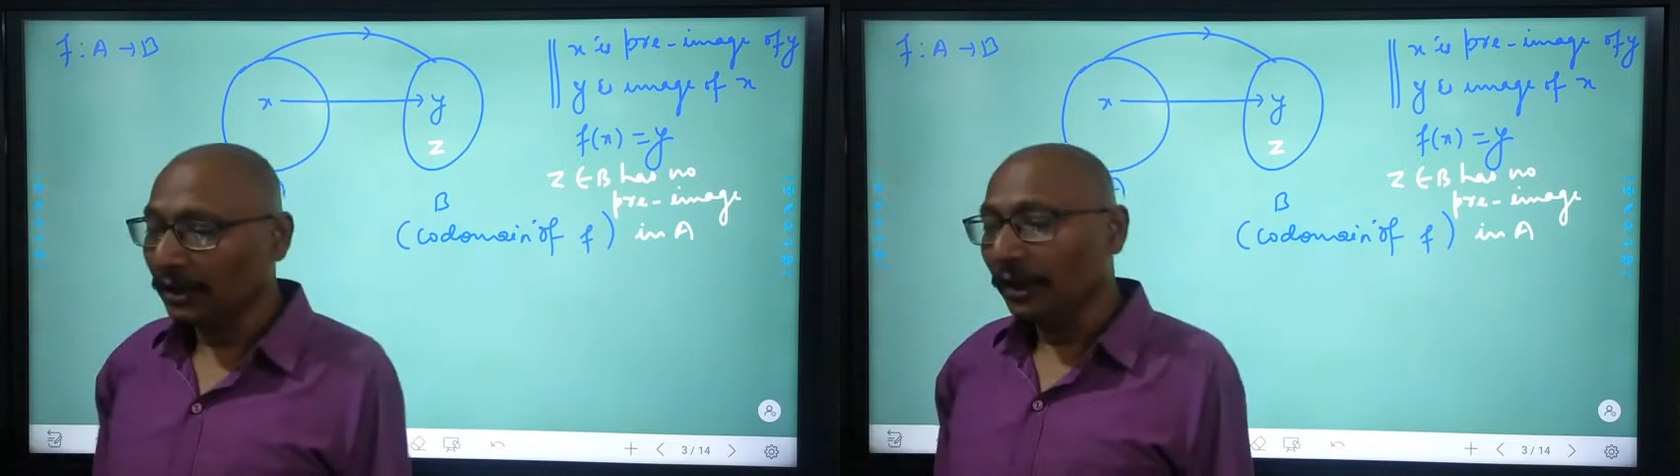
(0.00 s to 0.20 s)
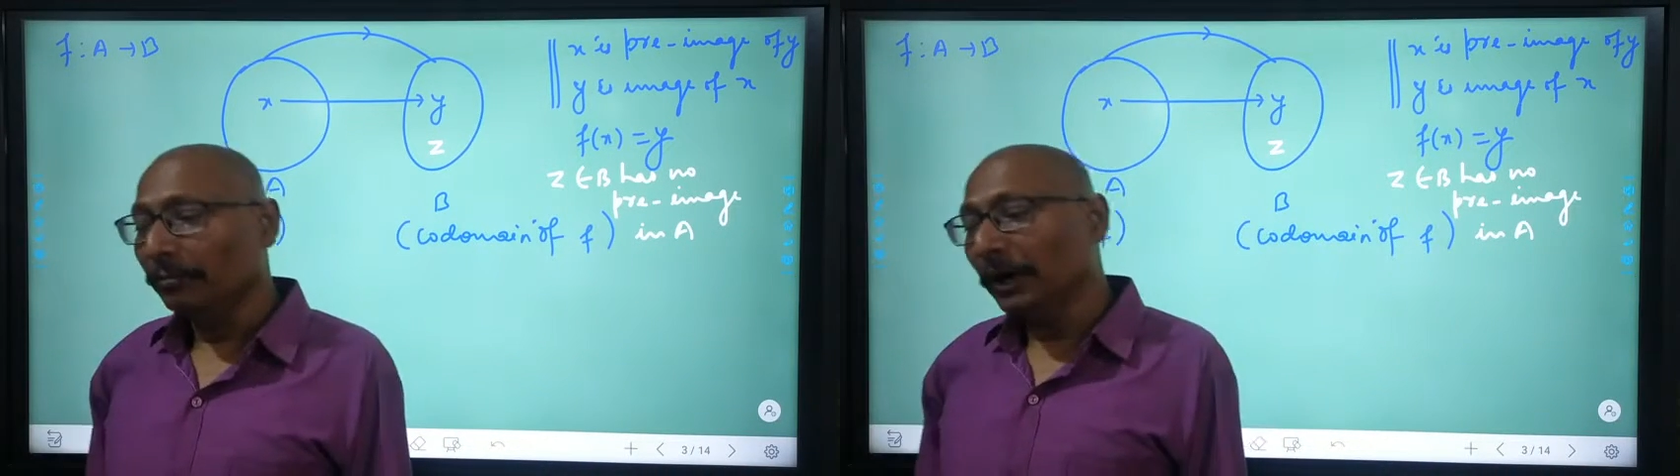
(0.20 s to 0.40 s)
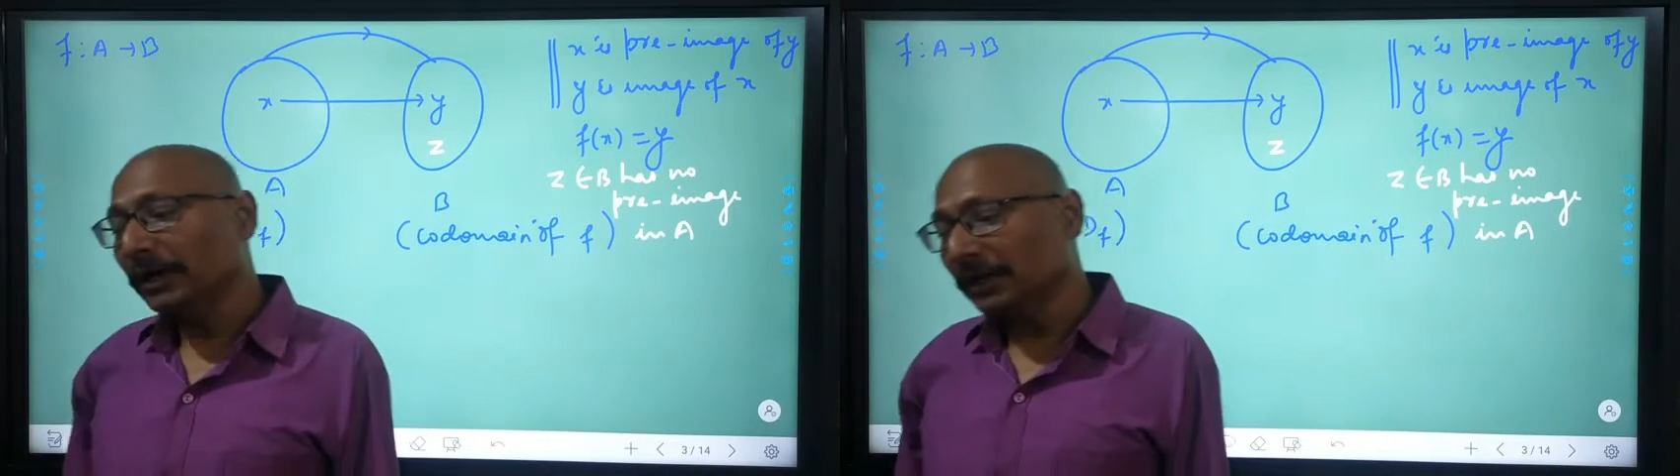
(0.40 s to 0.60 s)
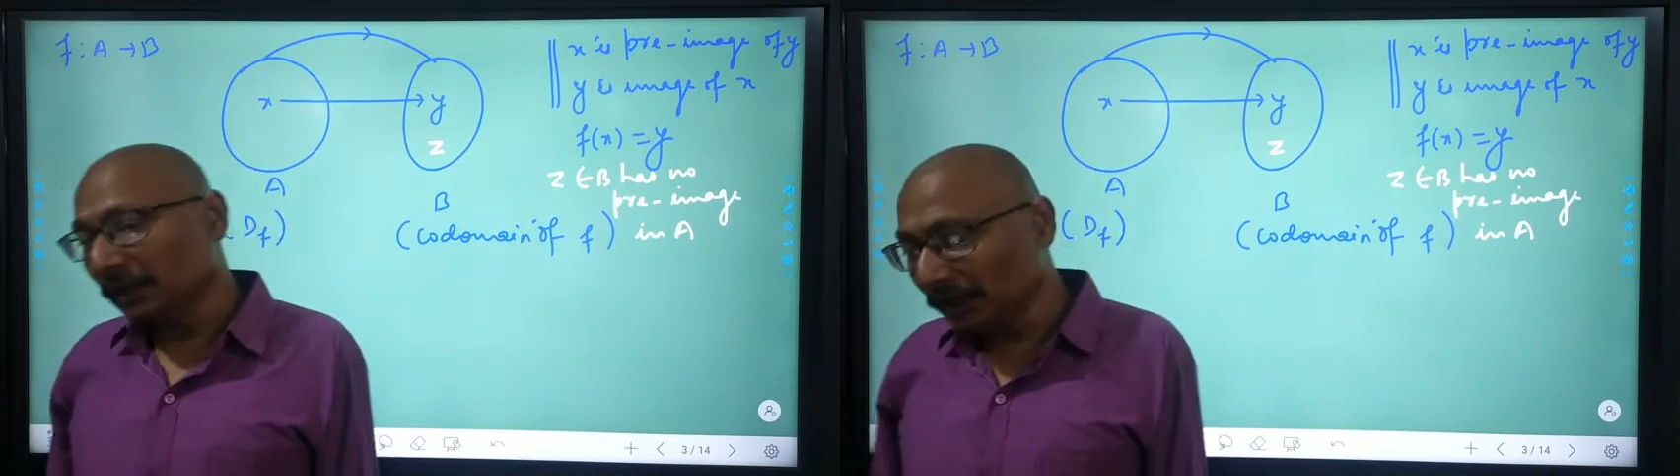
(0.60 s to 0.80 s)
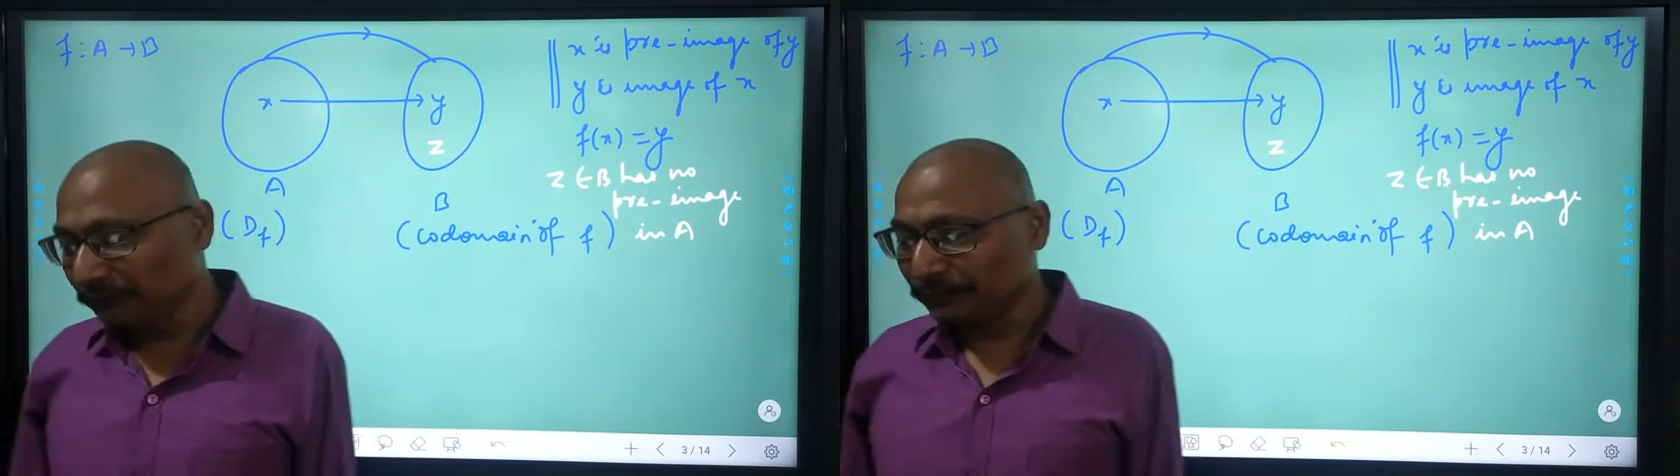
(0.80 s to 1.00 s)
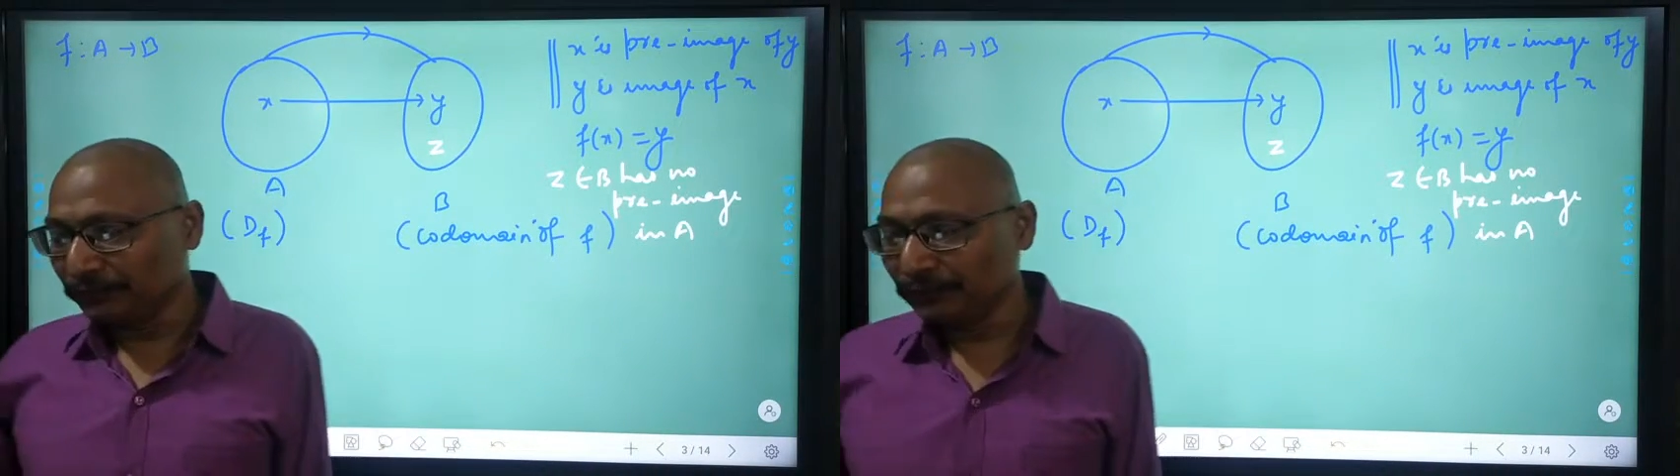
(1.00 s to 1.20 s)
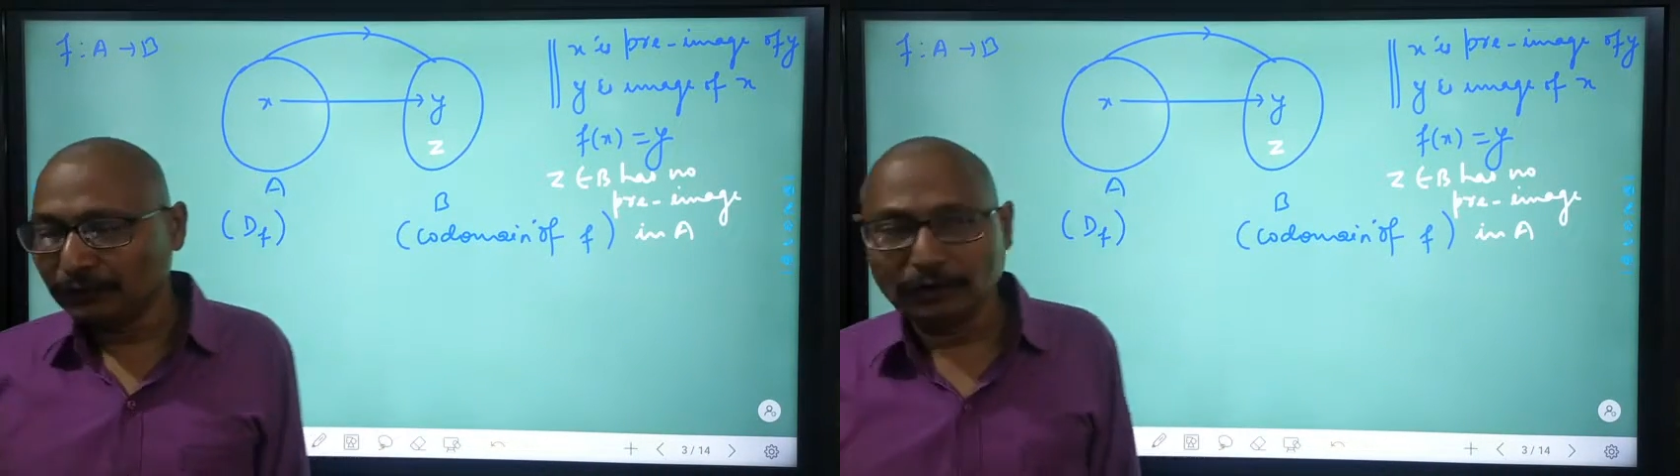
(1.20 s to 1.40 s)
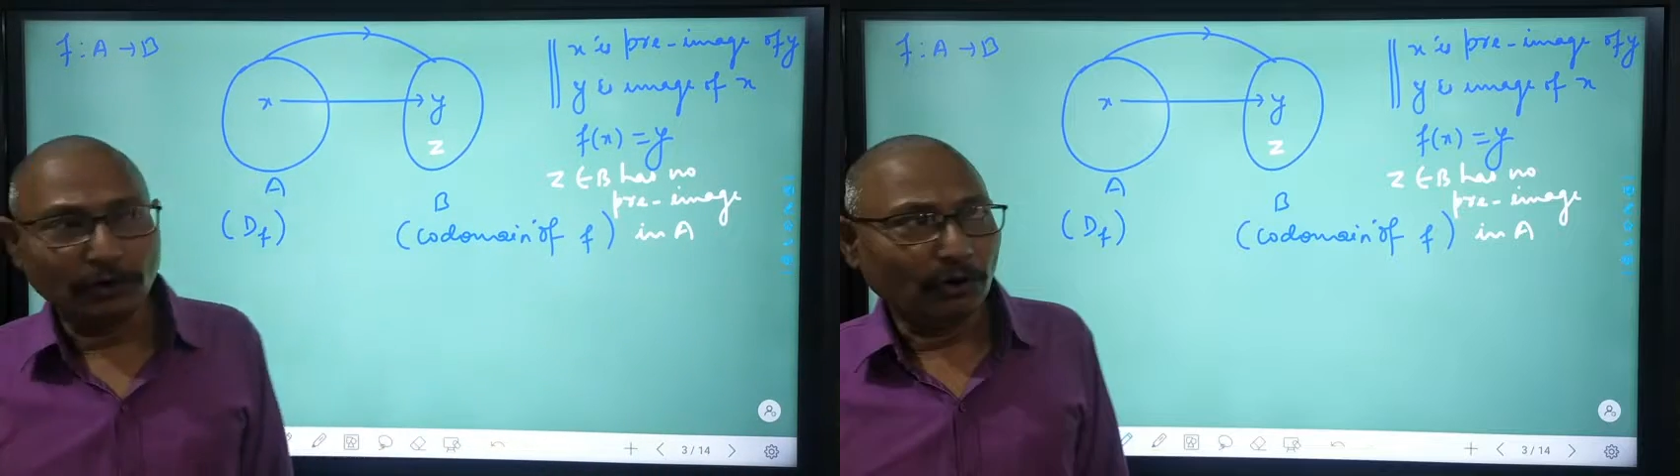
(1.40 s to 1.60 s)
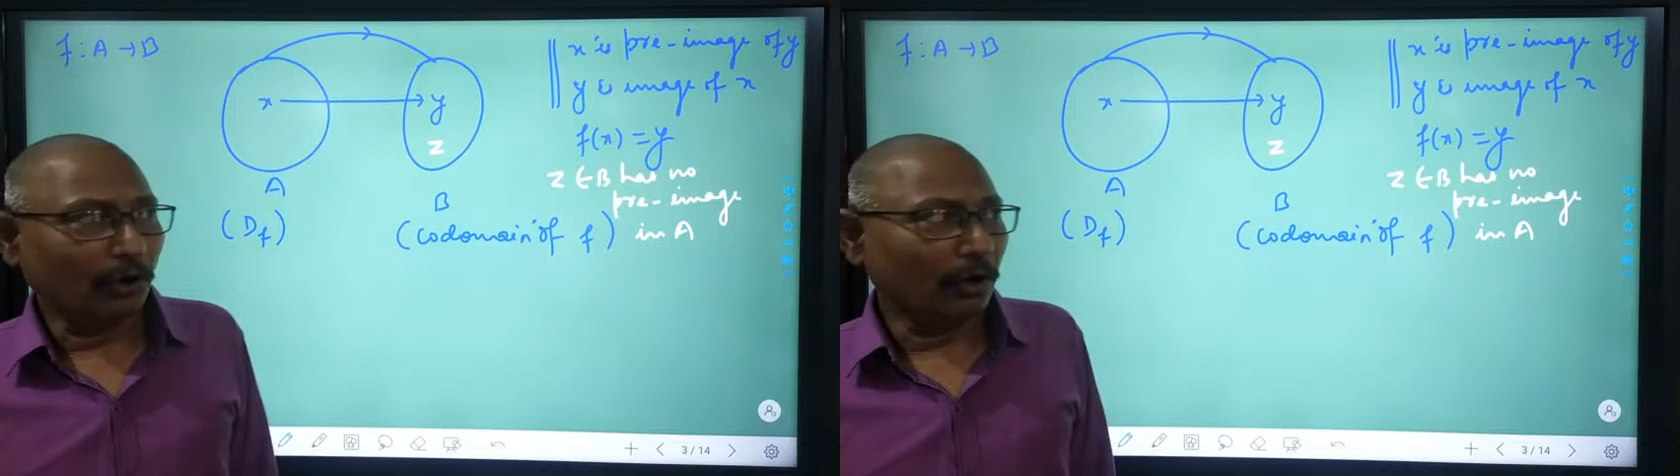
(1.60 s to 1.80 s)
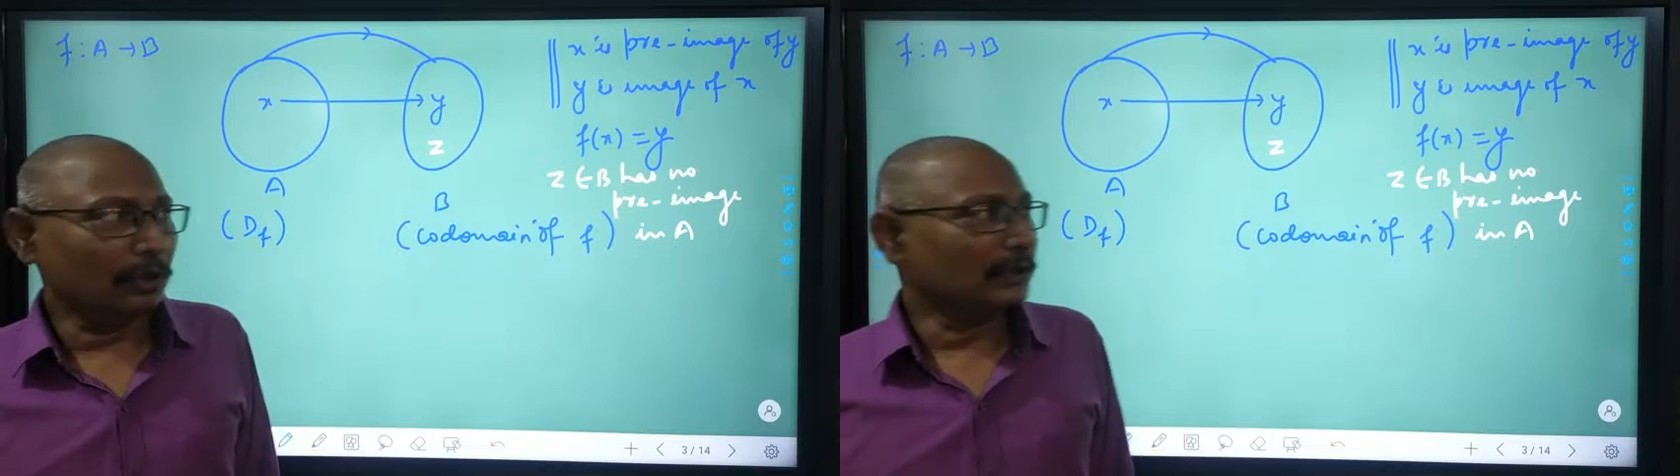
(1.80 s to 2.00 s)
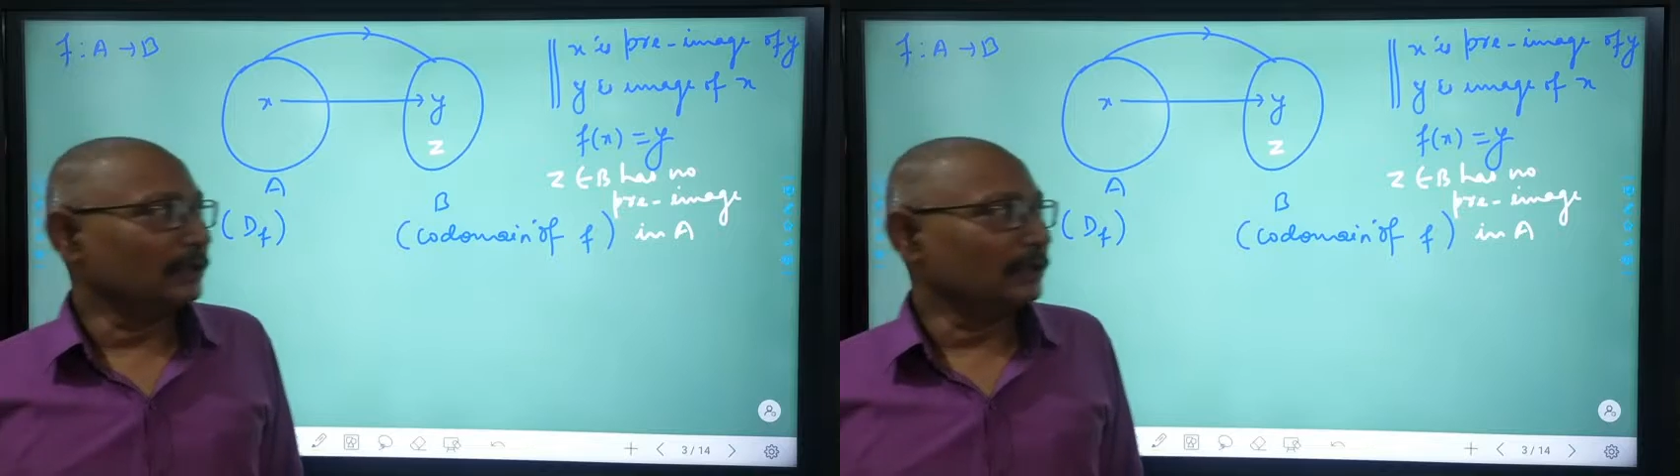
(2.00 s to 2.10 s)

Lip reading: But if all the